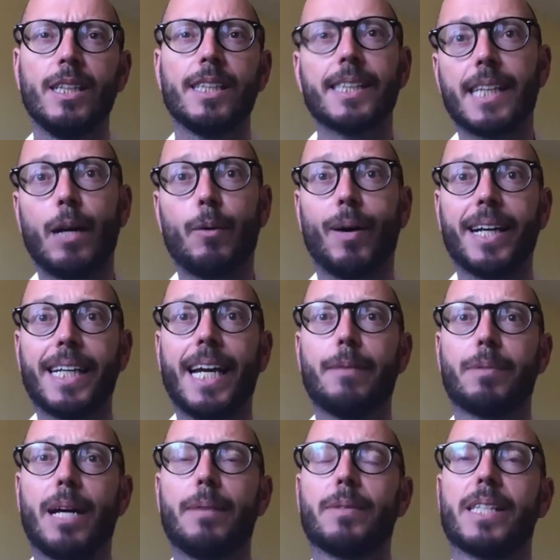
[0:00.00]
So I
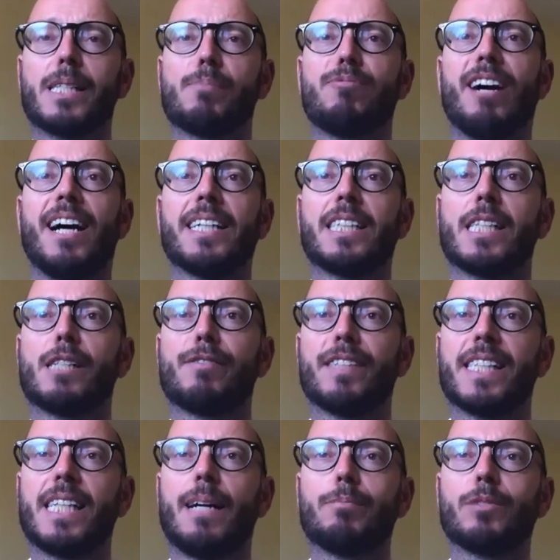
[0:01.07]
kept up this practice for
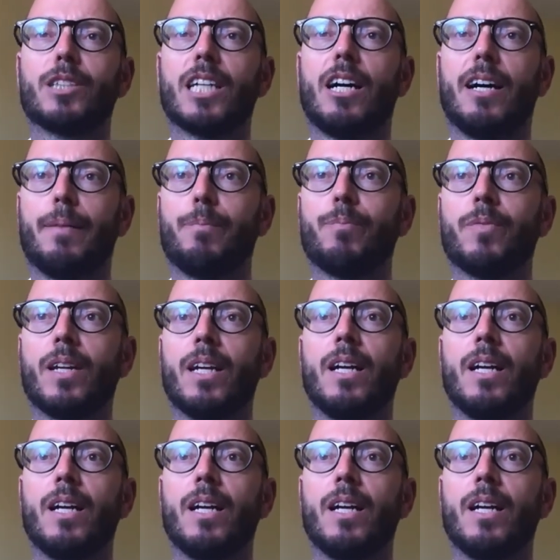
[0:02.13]
some time